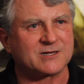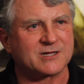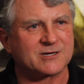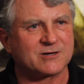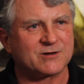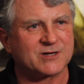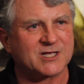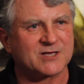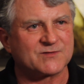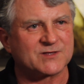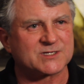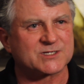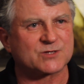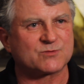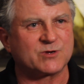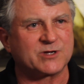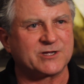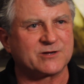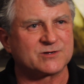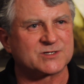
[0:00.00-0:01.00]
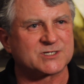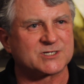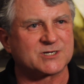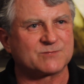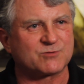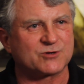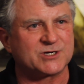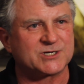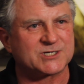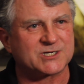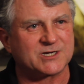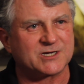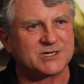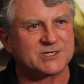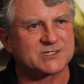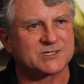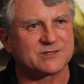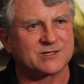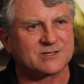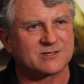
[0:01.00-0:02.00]
I don't have this three years of
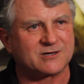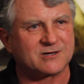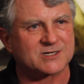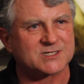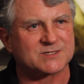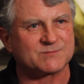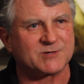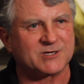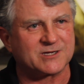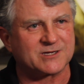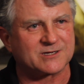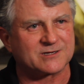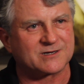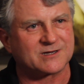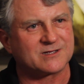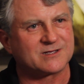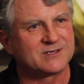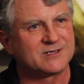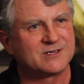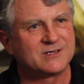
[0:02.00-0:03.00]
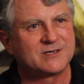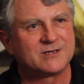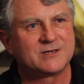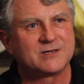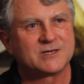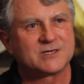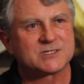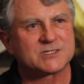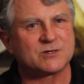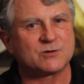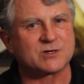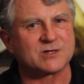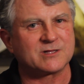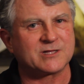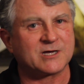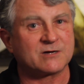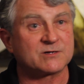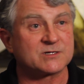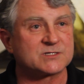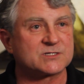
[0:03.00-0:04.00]
depreciation that locks me in. So it
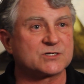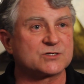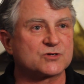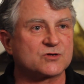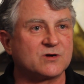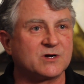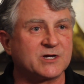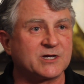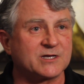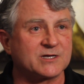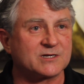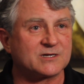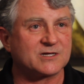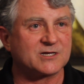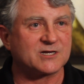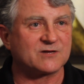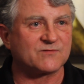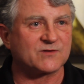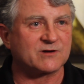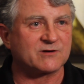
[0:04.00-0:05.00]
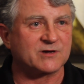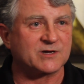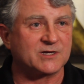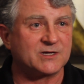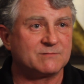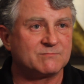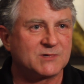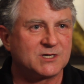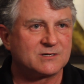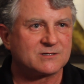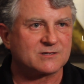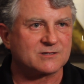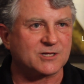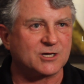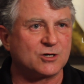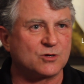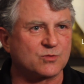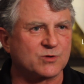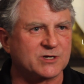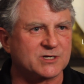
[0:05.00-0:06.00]
allowed us to try it at a very
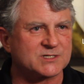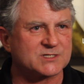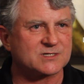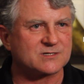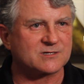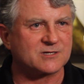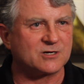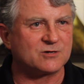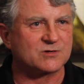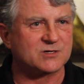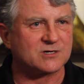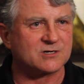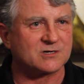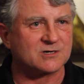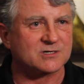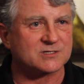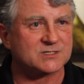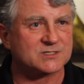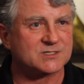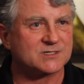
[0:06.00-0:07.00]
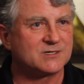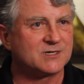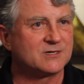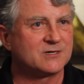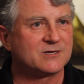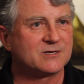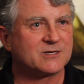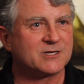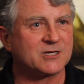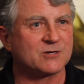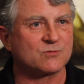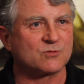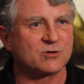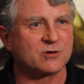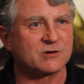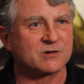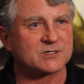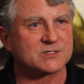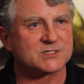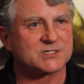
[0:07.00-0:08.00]
low risk, low cost. It
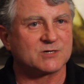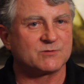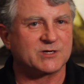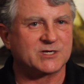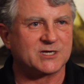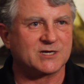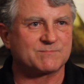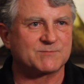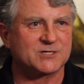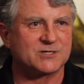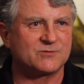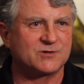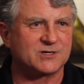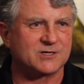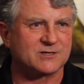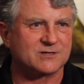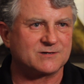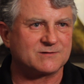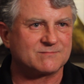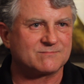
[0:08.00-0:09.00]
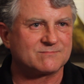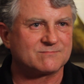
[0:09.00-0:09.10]
worked, so we kept doing it.